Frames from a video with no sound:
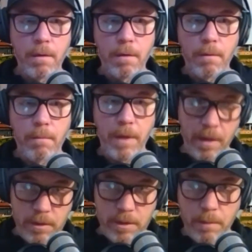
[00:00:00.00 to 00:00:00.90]
But
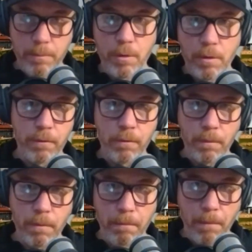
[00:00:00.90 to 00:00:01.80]
there is a beautiful
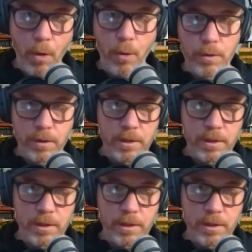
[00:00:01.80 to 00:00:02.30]
mown